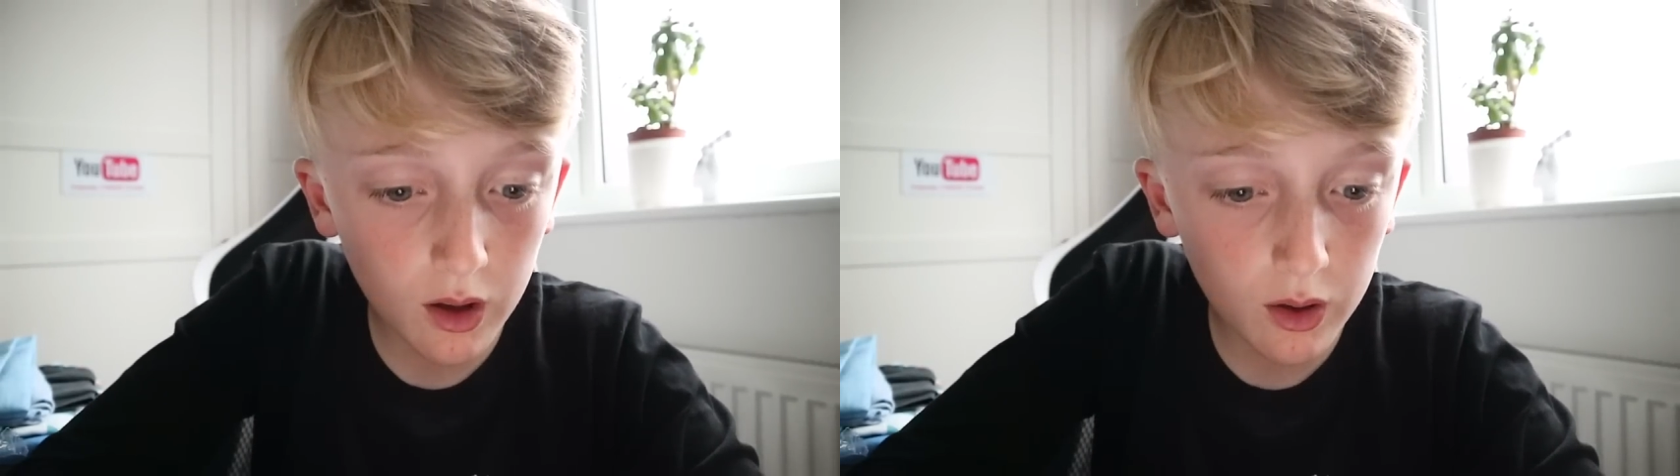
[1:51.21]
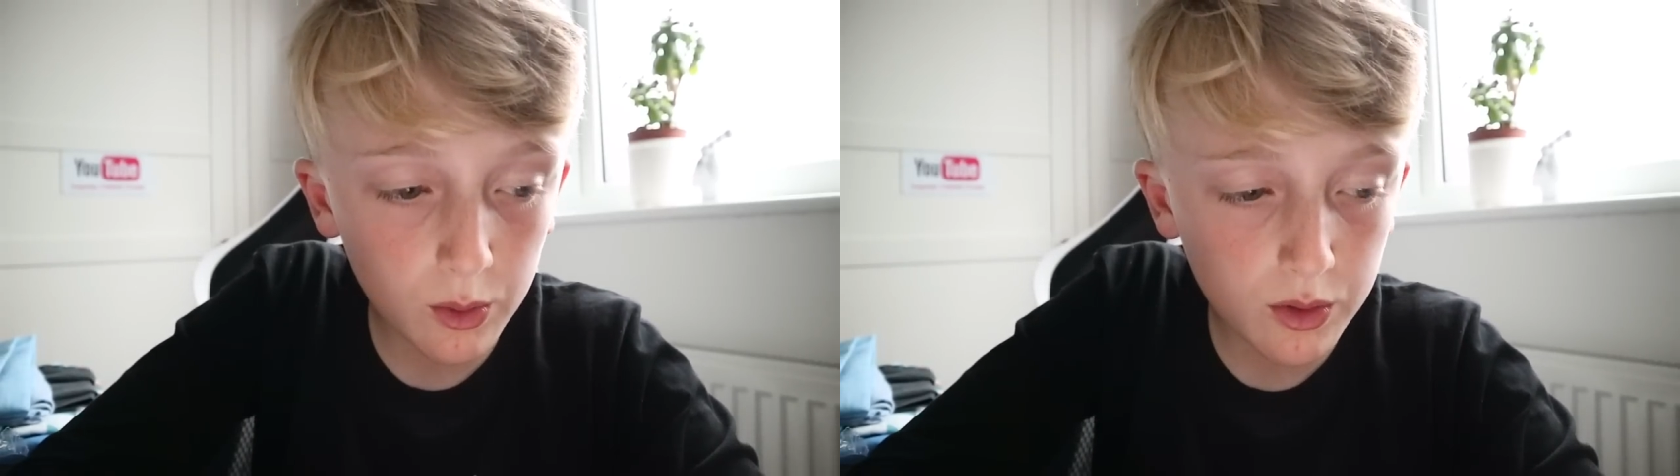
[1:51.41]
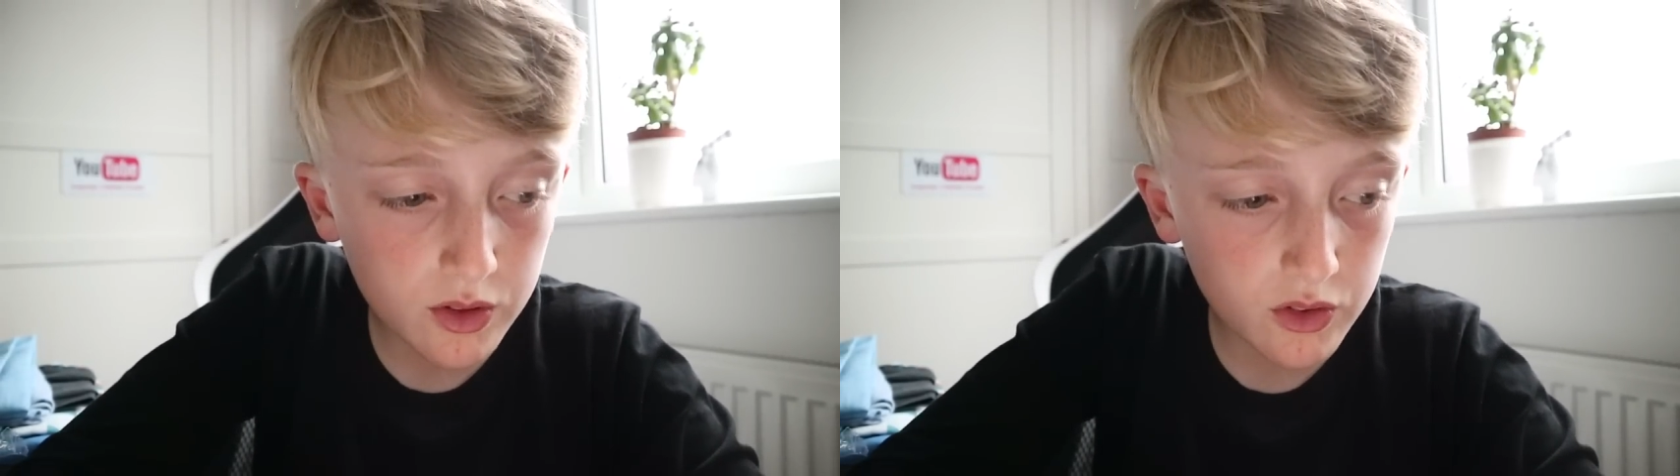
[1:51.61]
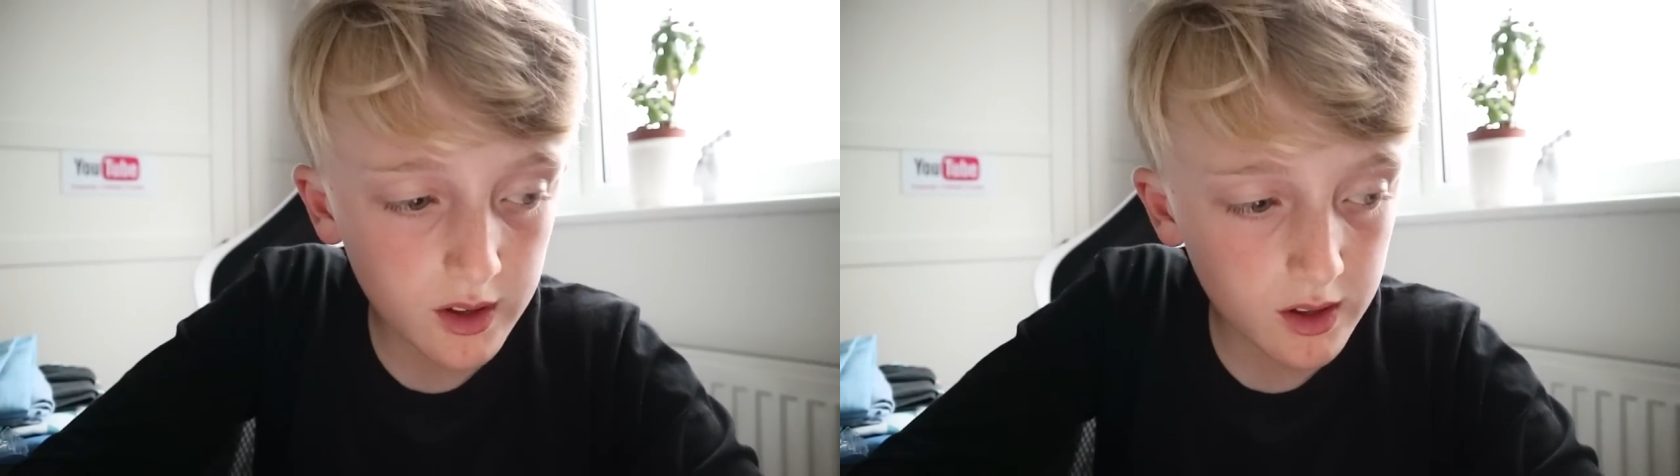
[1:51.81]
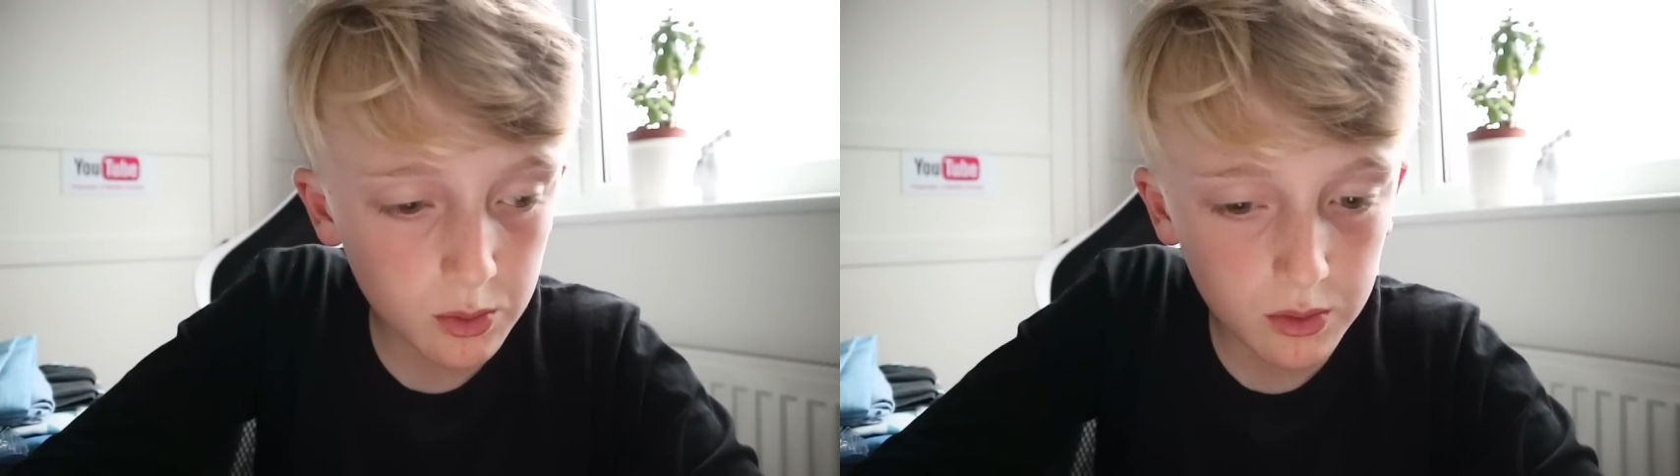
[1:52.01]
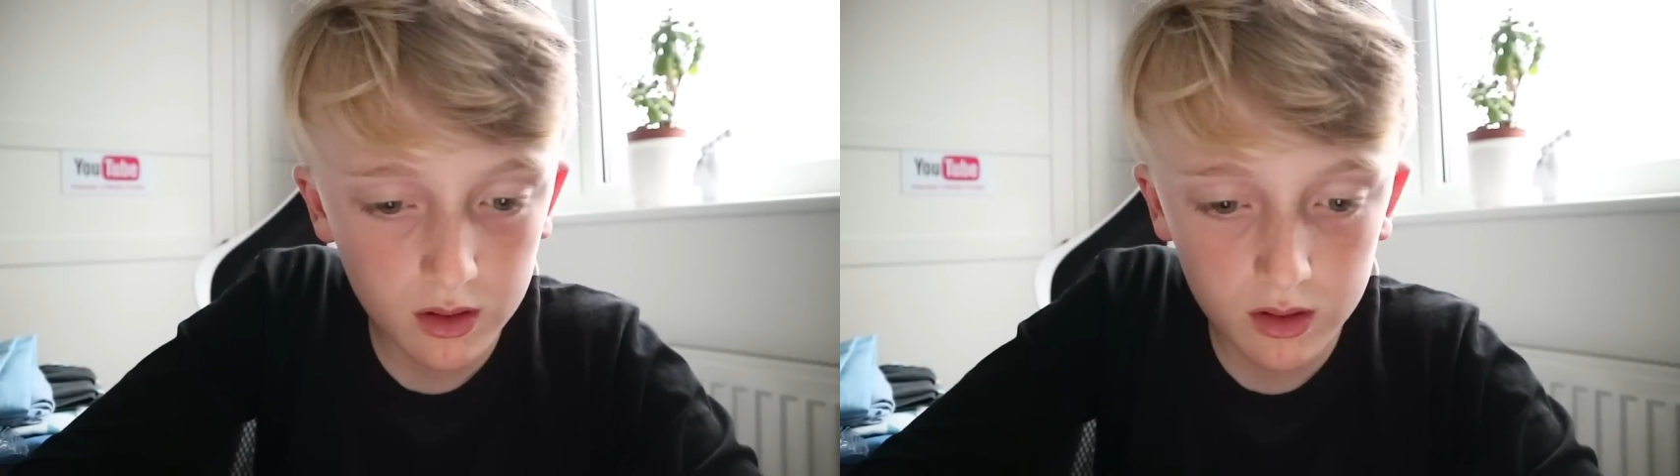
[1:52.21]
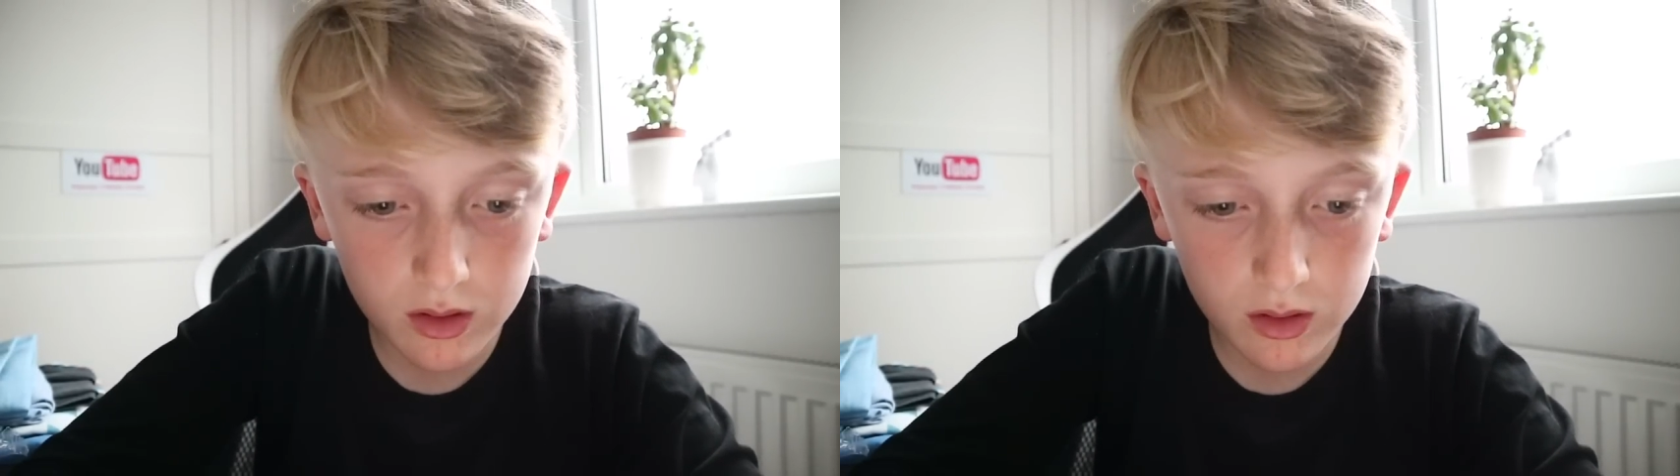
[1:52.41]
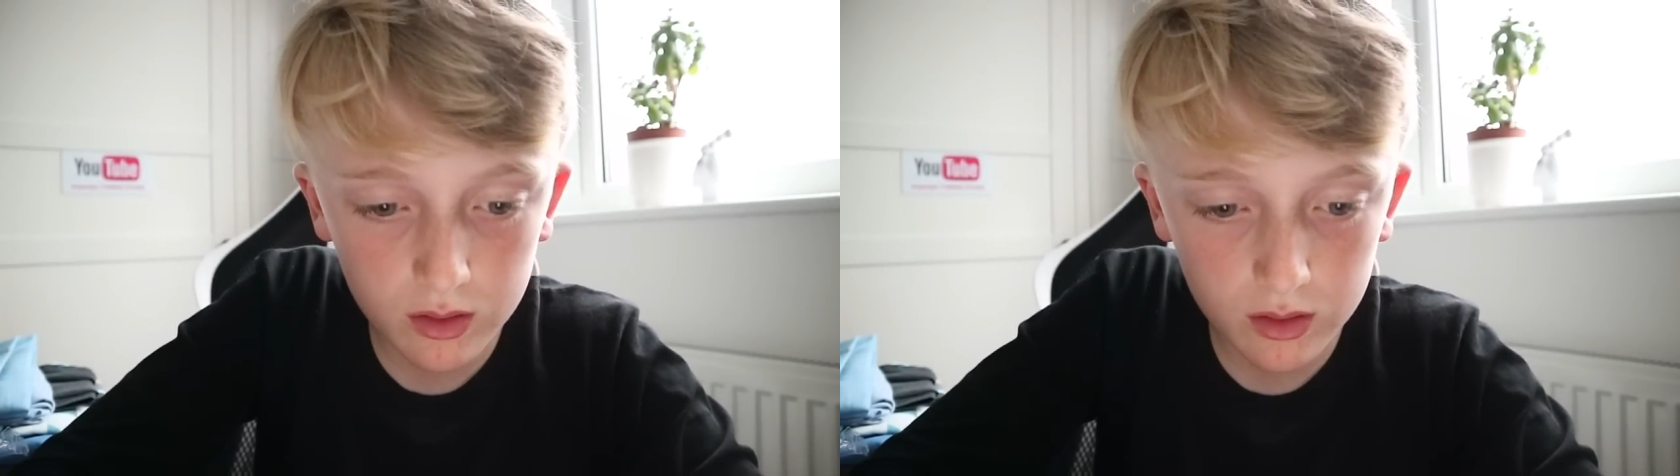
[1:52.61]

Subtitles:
0161.